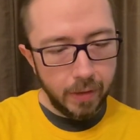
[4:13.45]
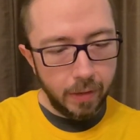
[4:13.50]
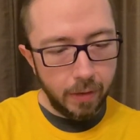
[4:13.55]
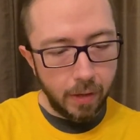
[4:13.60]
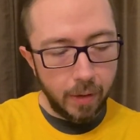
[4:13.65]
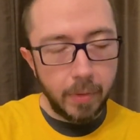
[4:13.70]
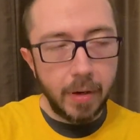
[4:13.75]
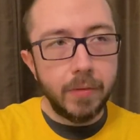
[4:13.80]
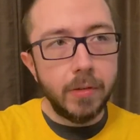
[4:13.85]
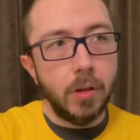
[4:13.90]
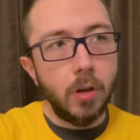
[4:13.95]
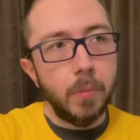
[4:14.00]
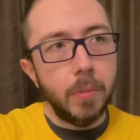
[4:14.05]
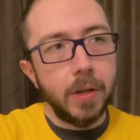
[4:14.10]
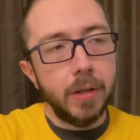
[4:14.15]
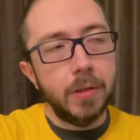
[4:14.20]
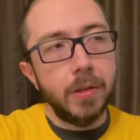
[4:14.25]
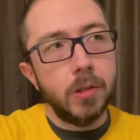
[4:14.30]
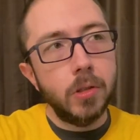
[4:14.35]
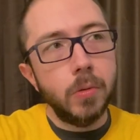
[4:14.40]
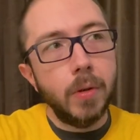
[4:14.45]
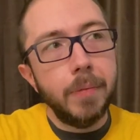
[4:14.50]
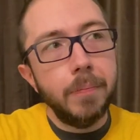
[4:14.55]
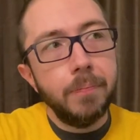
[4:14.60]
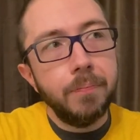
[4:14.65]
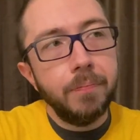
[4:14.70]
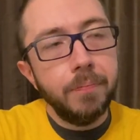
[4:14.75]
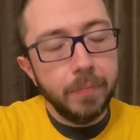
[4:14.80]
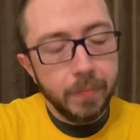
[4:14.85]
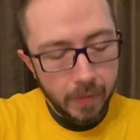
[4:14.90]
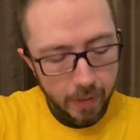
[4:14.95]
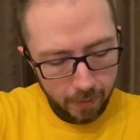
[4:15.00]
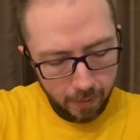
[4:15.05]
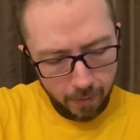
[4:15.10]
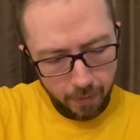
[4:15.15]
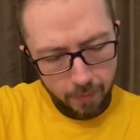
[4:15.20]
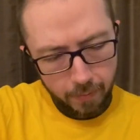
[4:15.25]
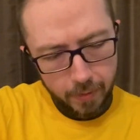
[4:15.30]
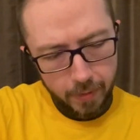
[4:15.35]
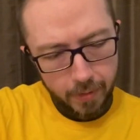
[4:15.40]
I'm gonna have to open it this way.
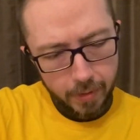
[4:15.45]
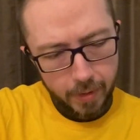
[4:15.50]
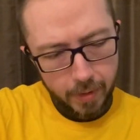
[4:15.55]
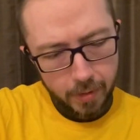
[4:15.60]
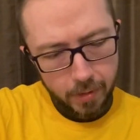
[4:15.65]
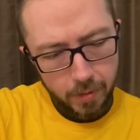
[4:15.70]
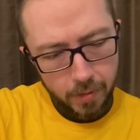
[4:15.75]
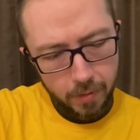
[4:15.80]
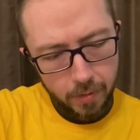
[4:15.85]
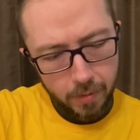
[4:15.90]
Is that